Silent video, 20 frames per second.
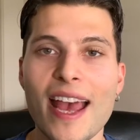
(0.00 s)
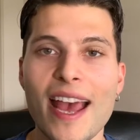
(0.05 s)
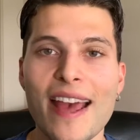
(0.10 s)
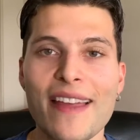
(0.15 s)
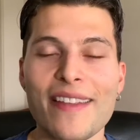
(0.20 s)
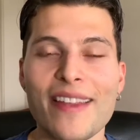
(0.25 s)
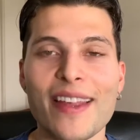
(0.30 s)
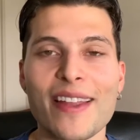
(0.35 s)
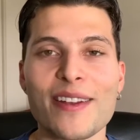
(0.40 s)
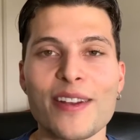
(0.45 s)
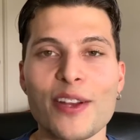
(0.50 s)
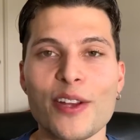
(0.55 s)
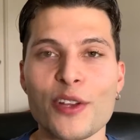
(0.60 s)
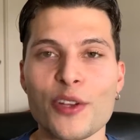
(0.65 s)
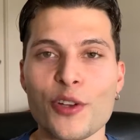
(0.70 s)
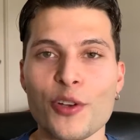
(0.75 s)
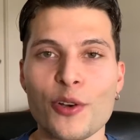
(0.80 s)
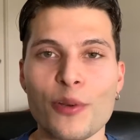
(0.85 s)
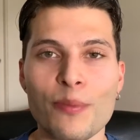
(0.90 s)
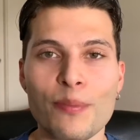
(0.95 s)
And then
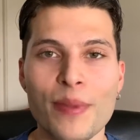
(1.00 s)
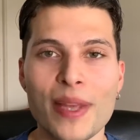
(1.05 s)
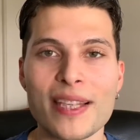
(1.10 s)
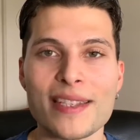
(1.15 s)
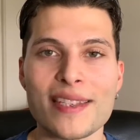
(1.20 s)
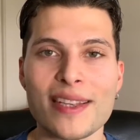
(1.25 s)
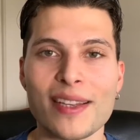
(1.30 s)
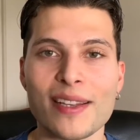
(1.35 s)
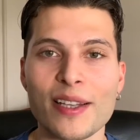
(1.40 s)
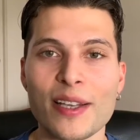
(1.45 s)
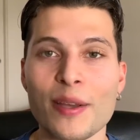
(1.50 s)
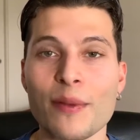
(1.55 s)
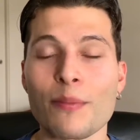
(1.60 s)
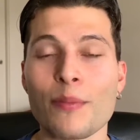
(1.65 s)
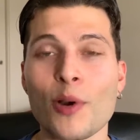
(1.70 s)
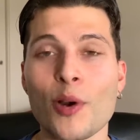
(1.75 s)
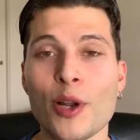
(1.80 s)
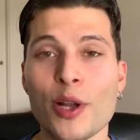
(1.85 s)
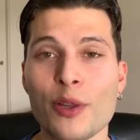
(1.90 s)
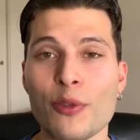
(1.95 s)
you're basically
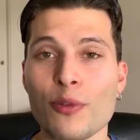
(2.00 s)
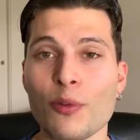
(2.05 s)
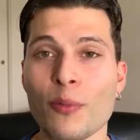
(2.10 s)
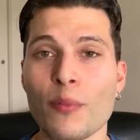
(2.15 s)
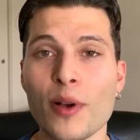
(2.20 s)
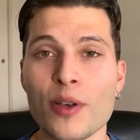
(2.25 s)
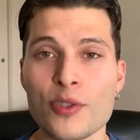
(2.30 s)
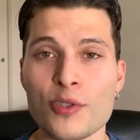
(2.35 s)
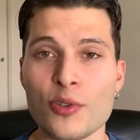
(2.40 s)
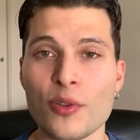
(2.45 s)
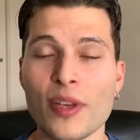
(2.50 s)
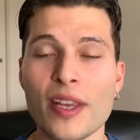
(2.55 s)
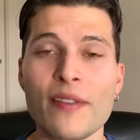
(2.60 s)
burning through muscle.